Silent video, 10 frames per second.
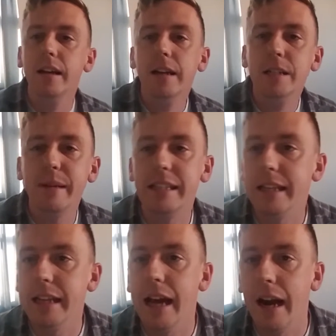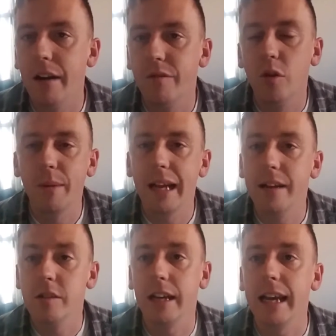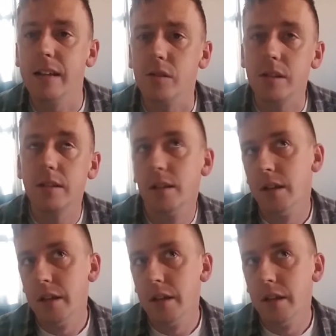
It's basically 4 players against,